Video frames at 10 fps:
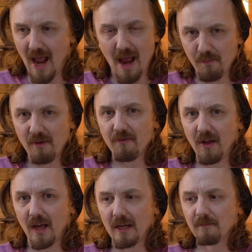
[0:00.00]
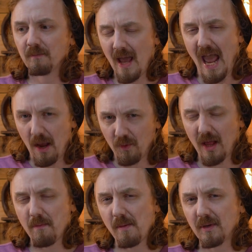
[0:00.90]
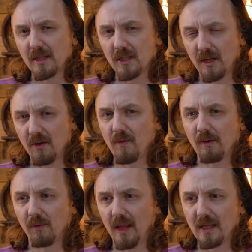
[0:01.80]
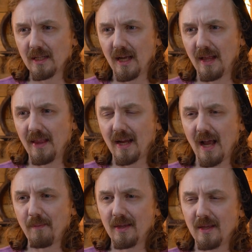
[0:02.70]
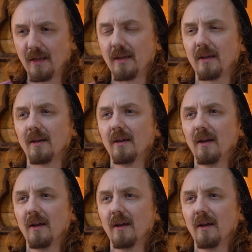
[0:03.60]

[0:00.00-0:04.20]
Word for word: and be fine. And when I remembered it's a year-round release, that got me thinking,